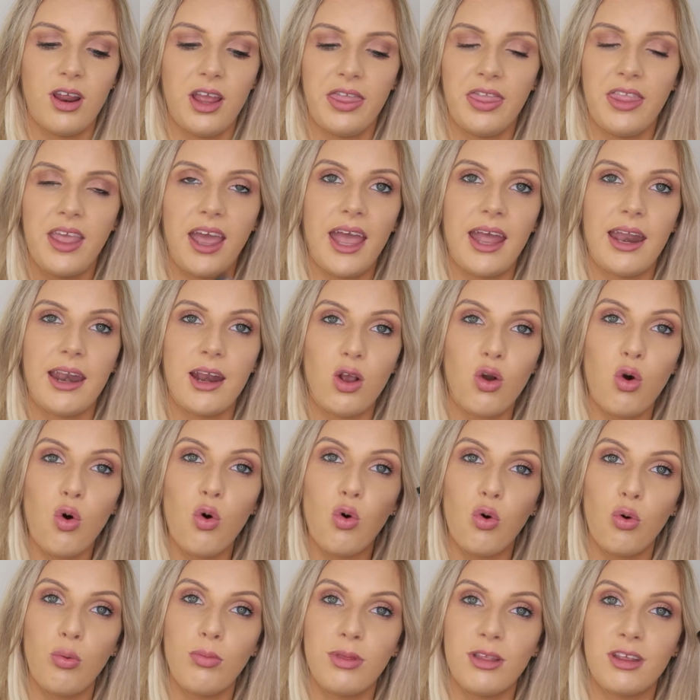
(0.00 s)
and then
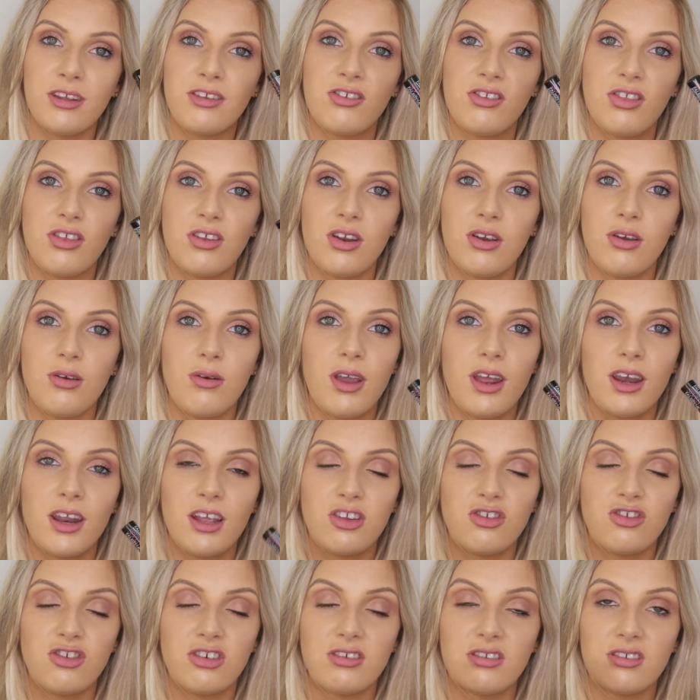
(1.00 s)
comb this through, and
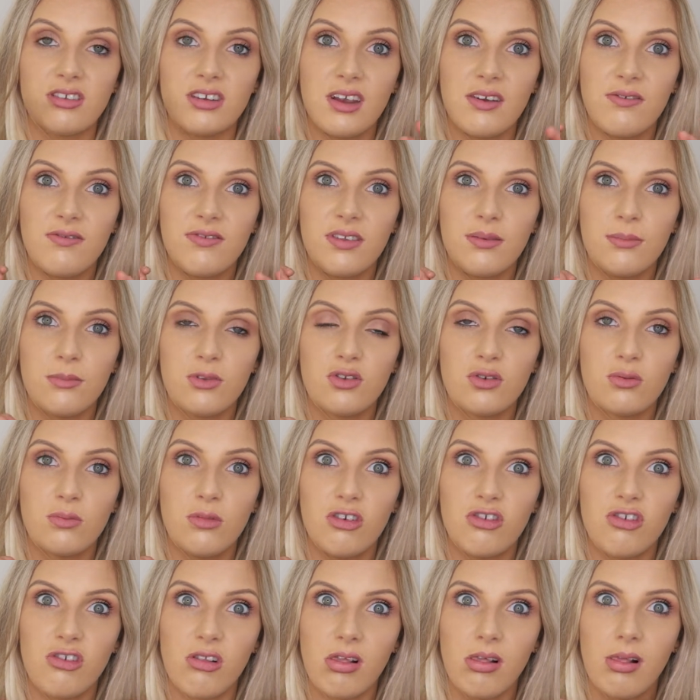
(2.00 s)
it just gives them so
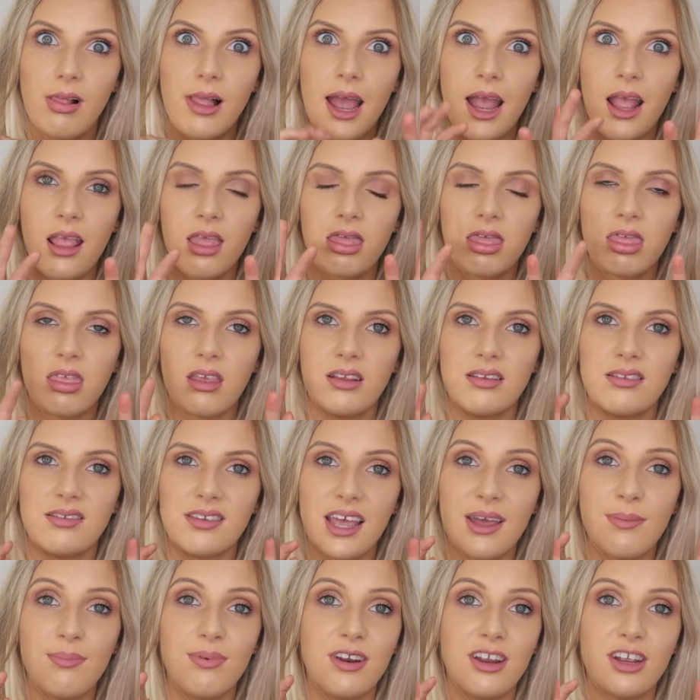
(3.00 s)
much length and
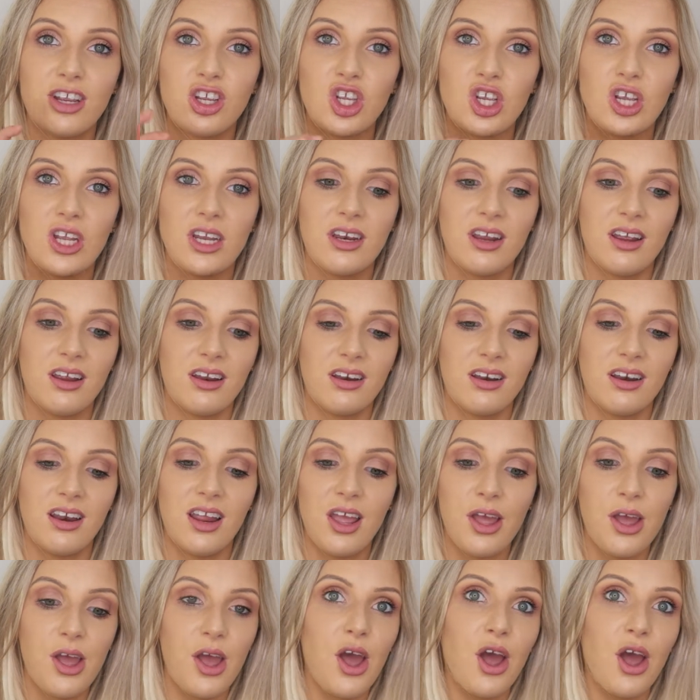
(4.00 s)
separation, and